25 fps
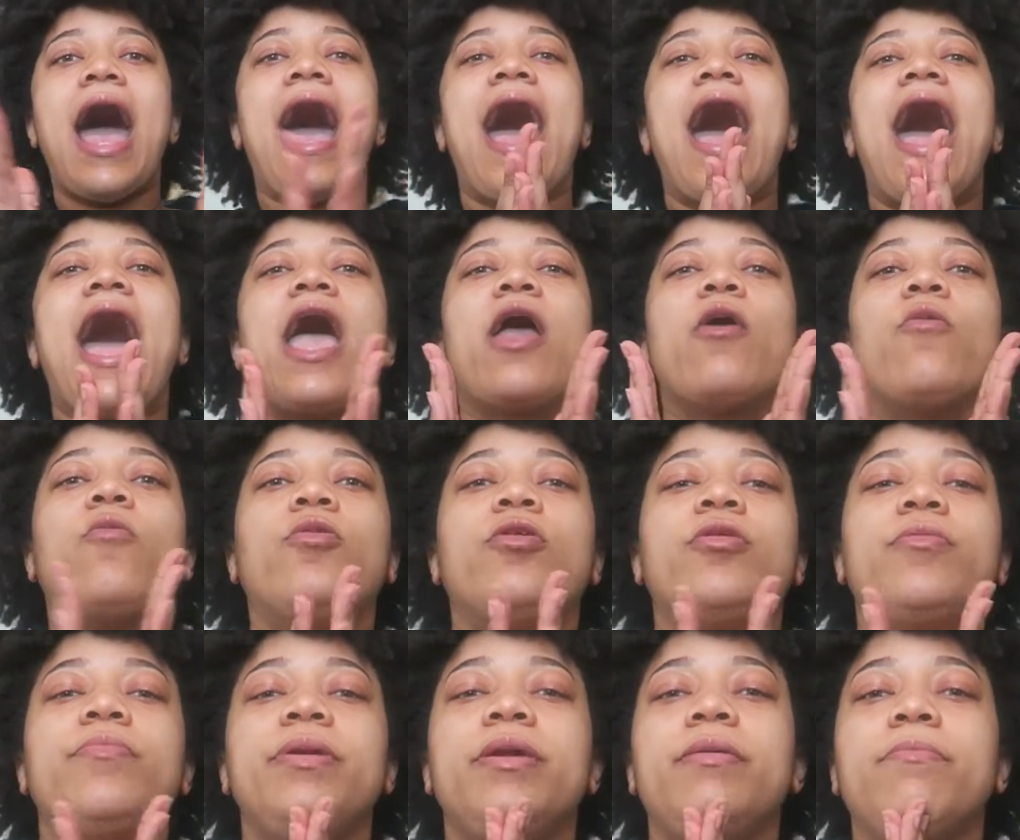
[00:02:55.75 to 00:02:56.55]
I
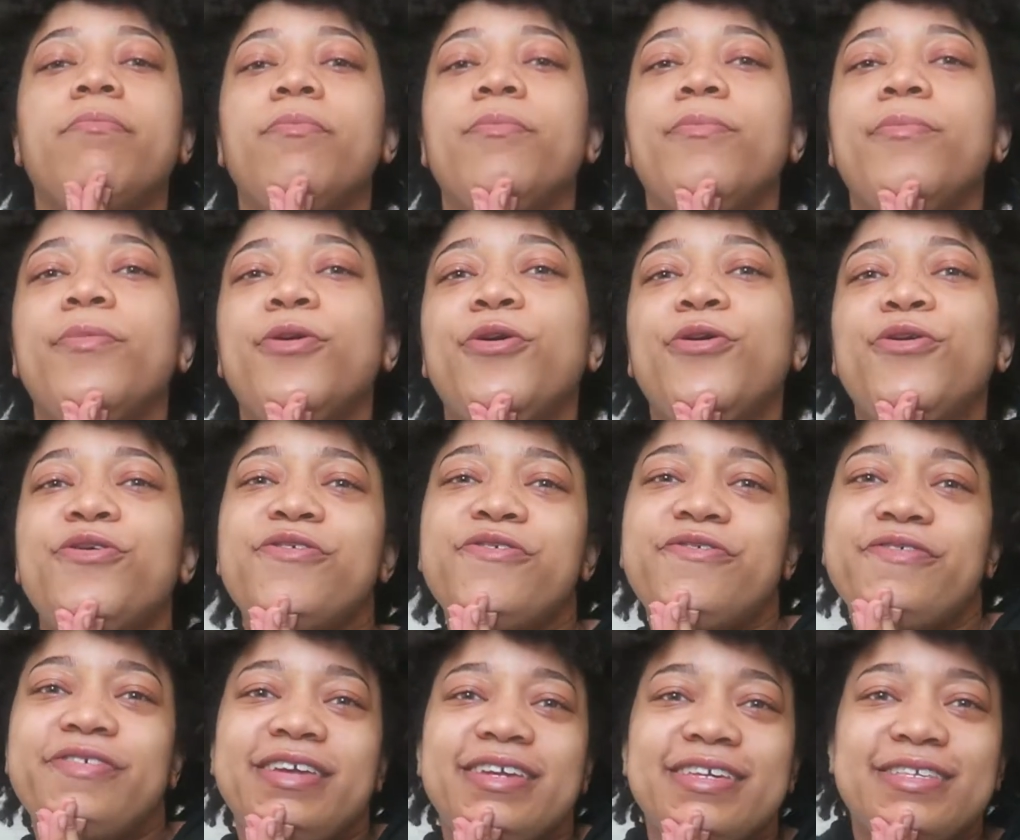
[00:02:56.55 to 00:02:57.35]
will be
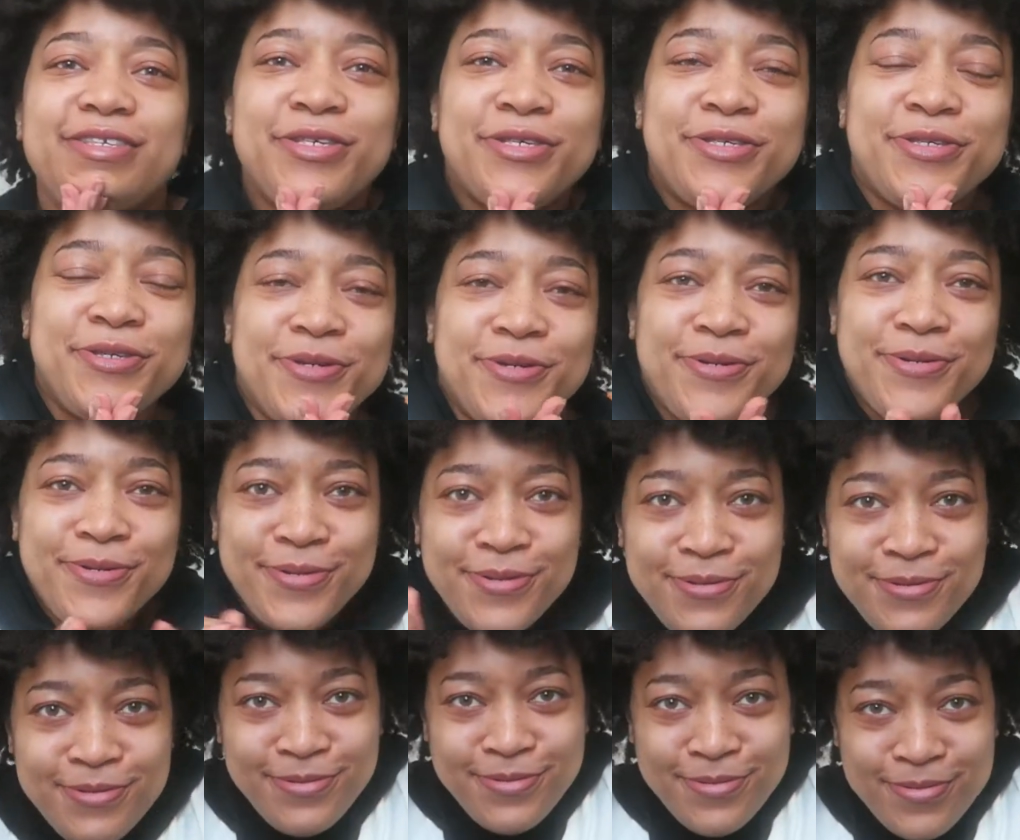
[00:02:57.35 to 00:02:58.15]
moving
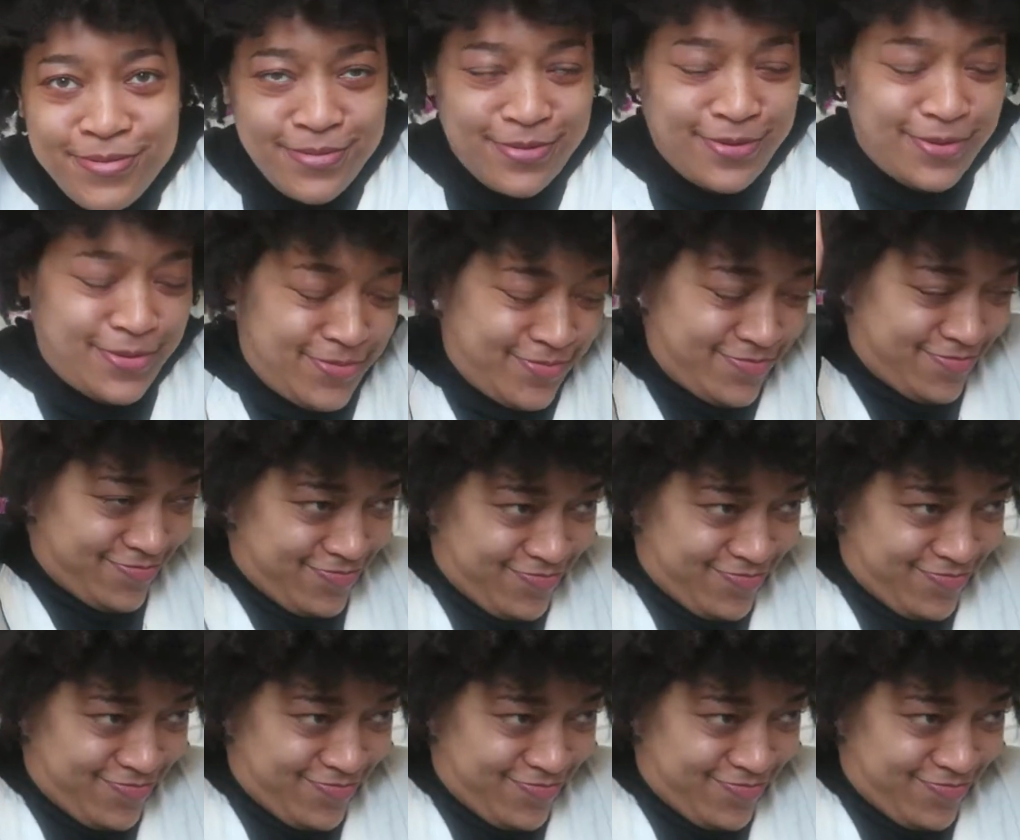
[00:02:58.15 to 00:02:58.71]
soon.